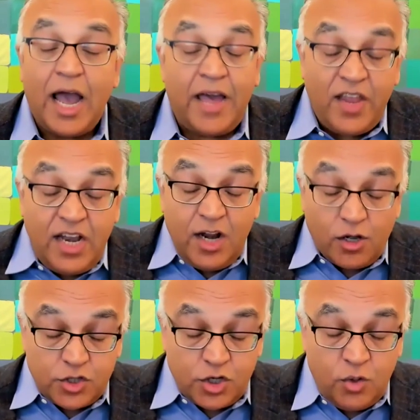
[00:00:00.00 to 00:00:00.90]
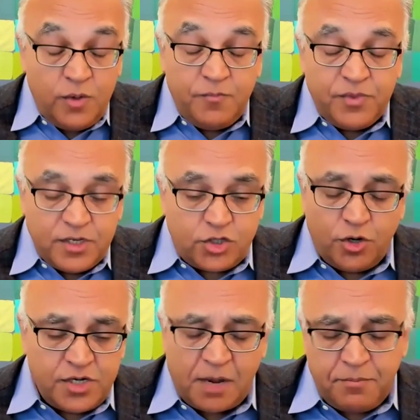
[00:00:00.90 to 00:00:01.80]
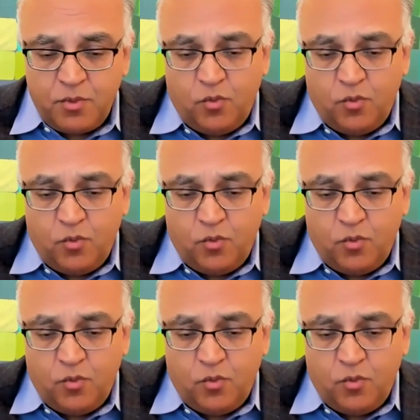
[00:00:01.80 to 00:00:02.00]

And then it also shows up